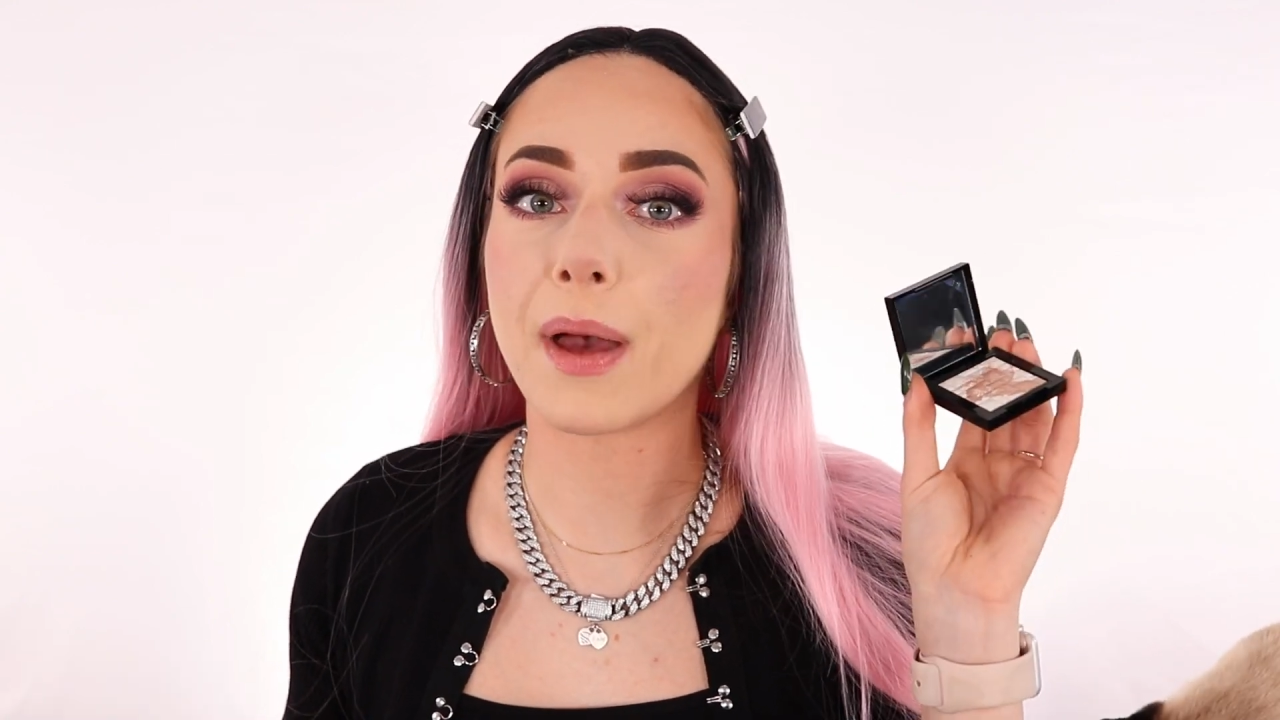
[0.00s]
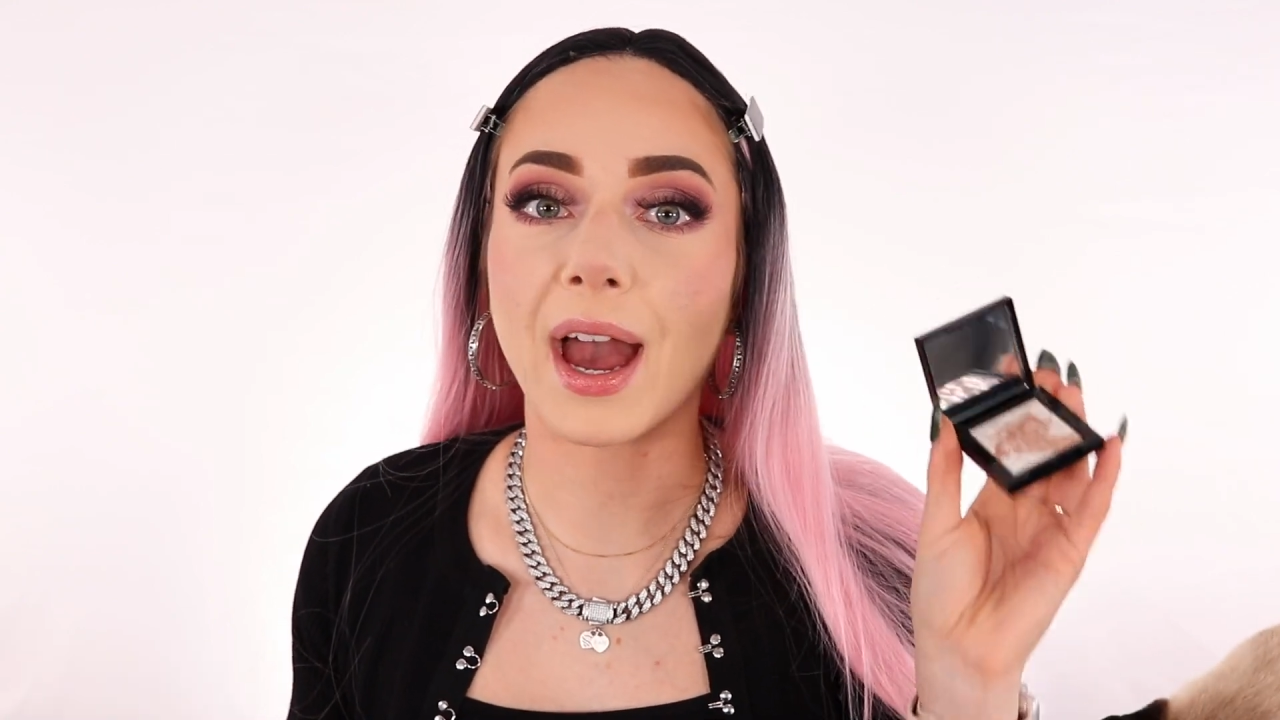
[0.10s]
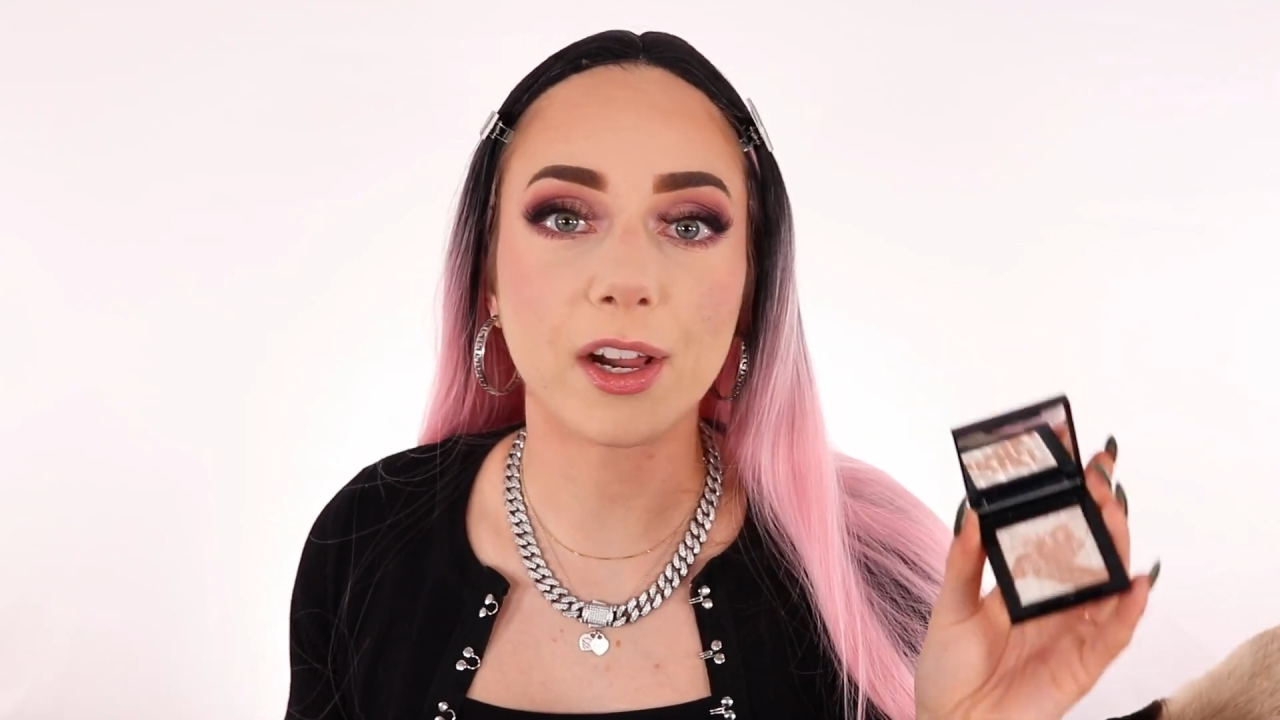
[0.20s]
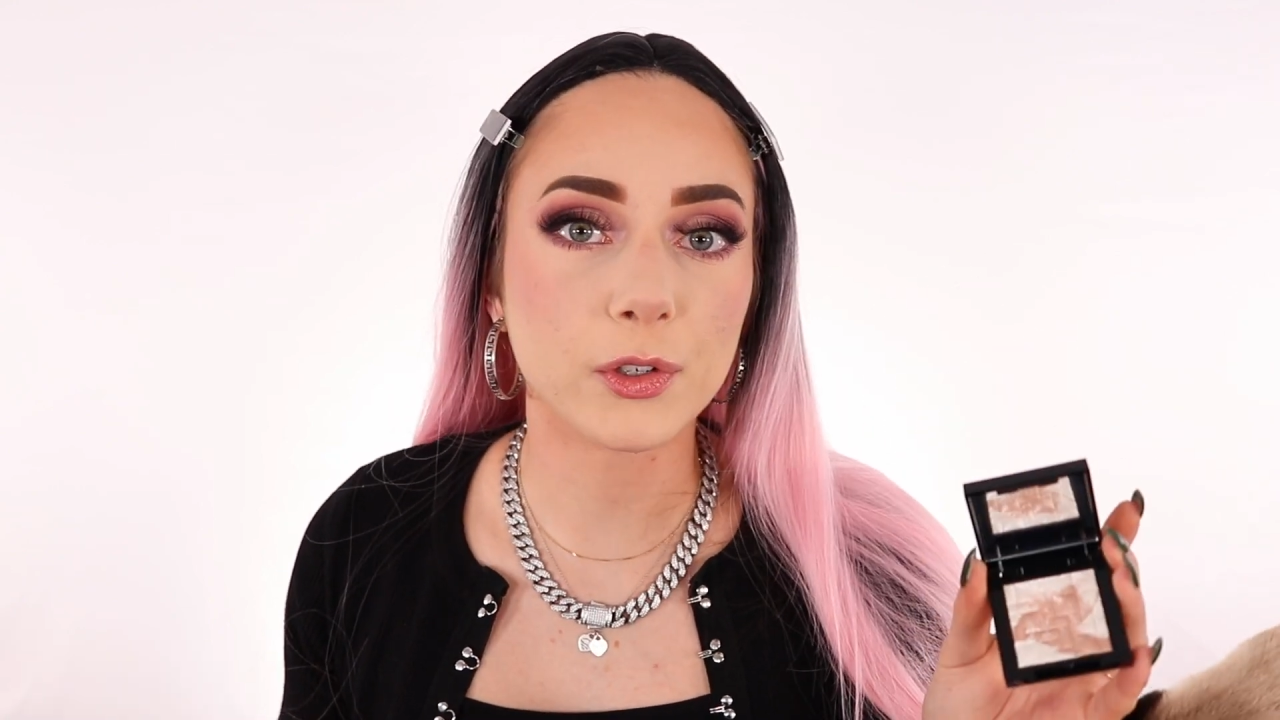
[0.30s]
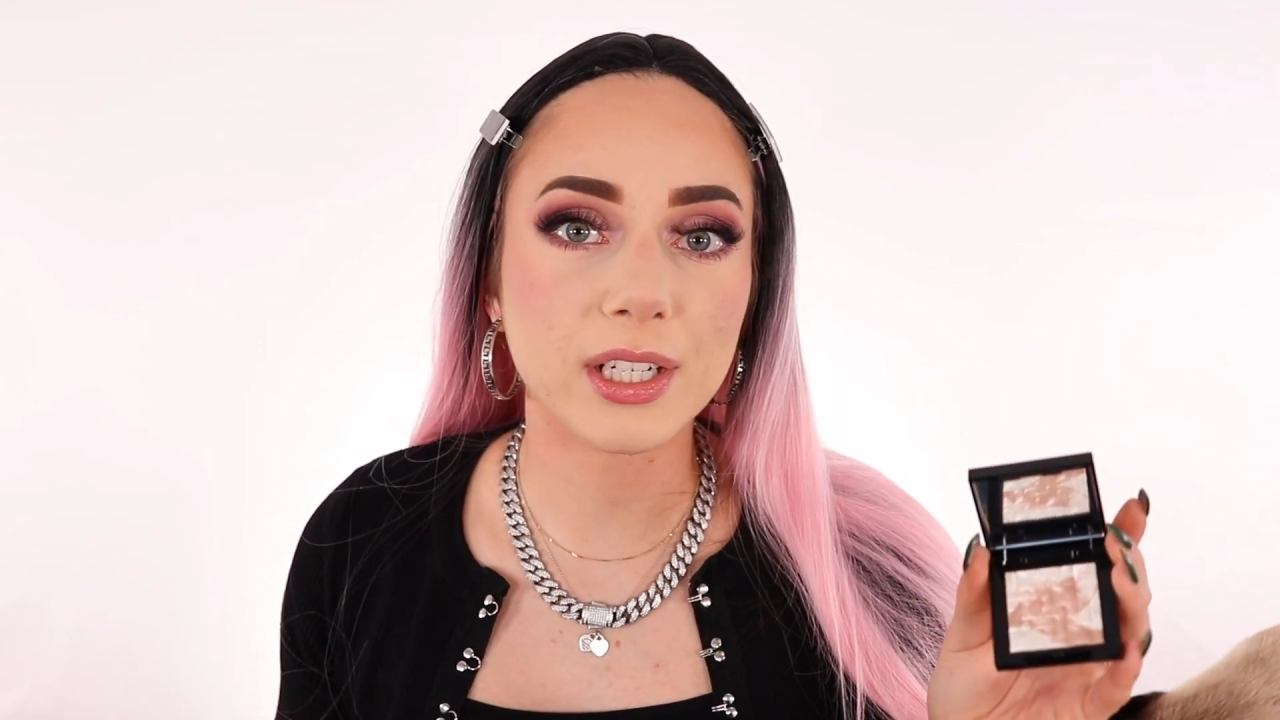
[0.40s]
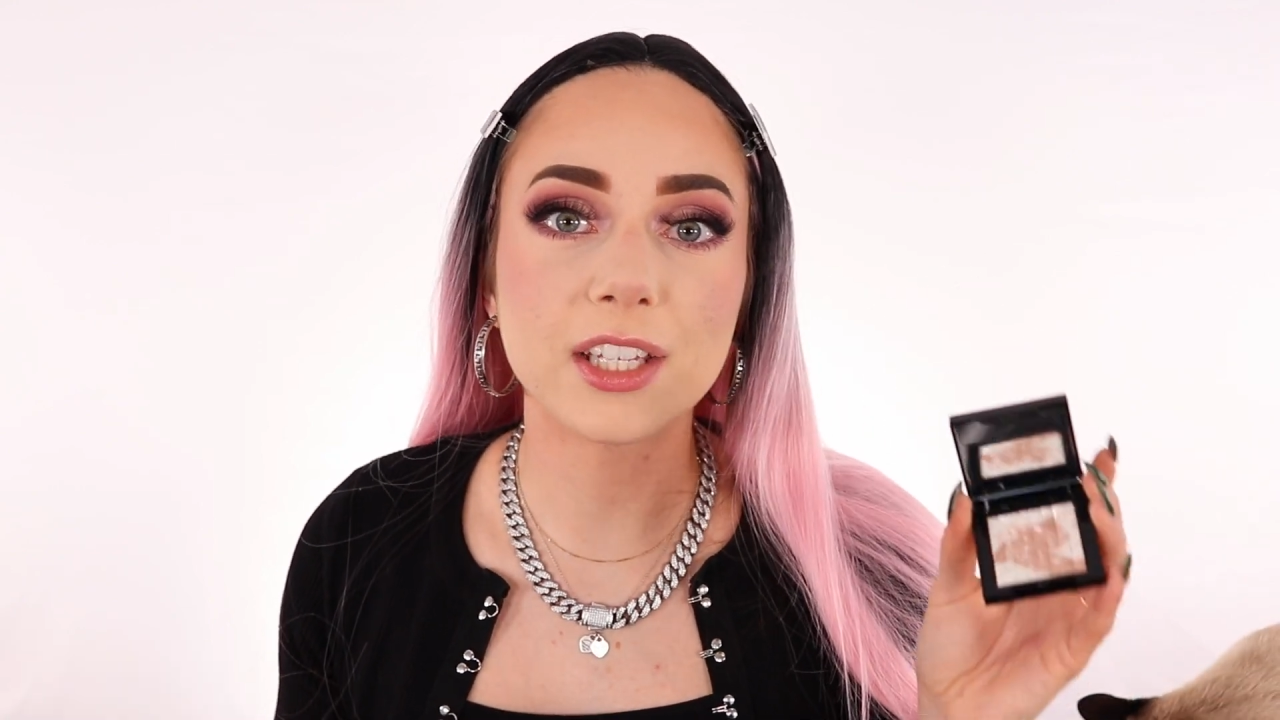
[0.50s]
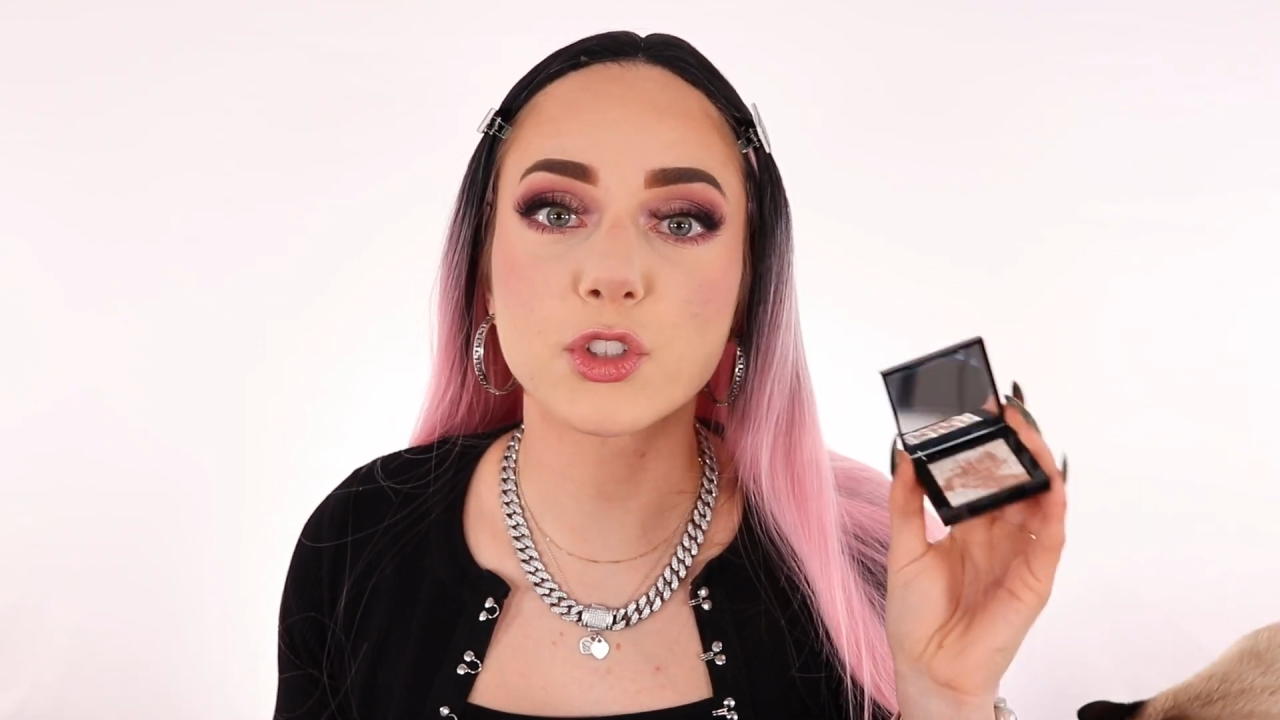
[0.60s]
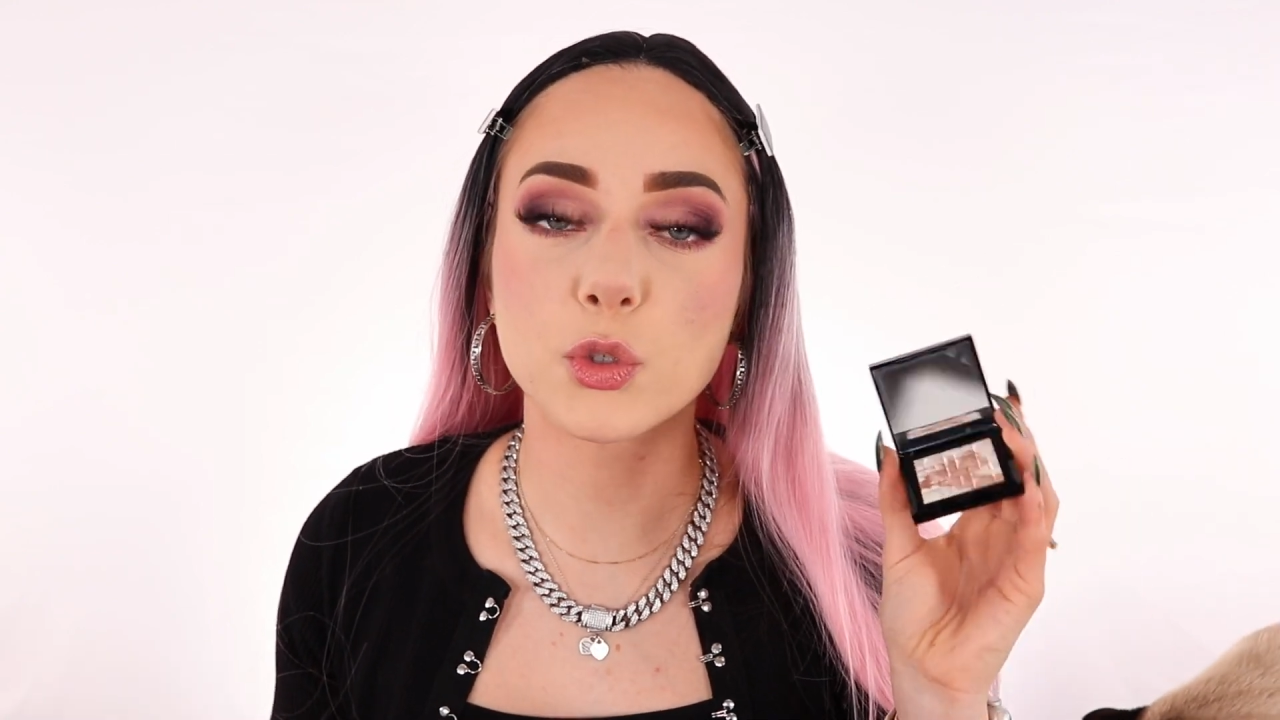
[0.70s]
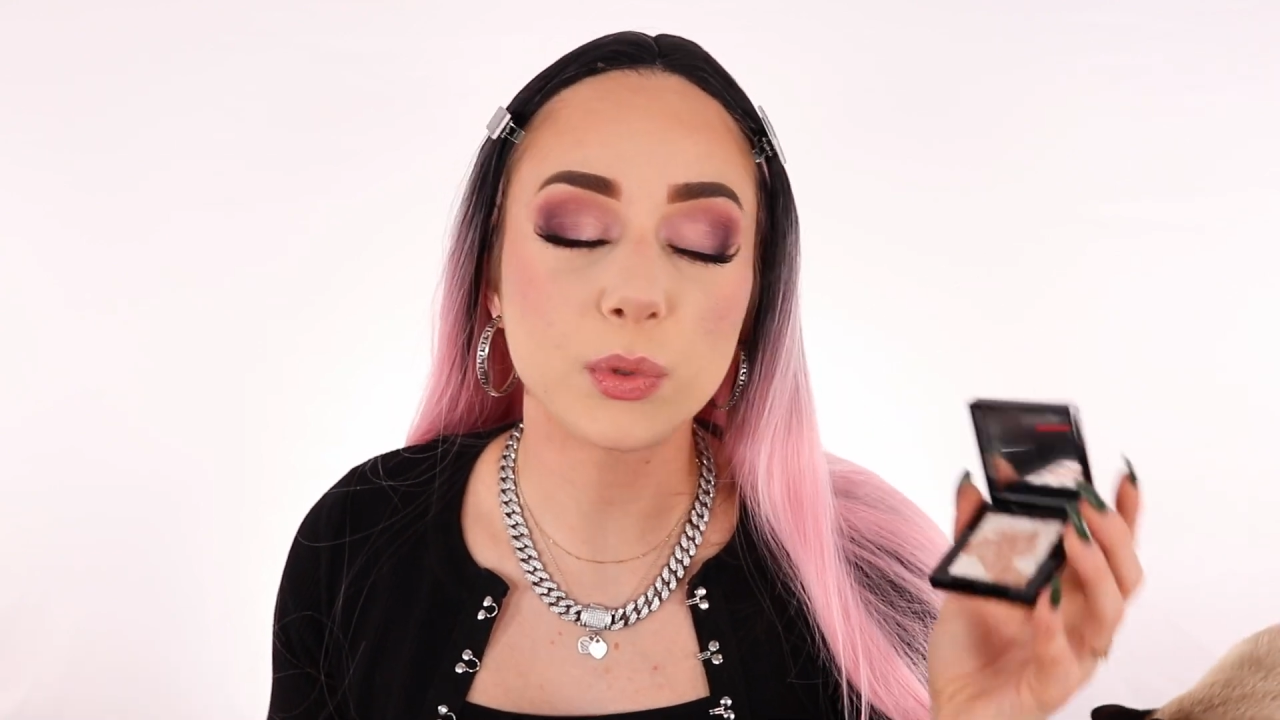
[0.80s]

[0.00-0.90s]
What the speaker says: pattern is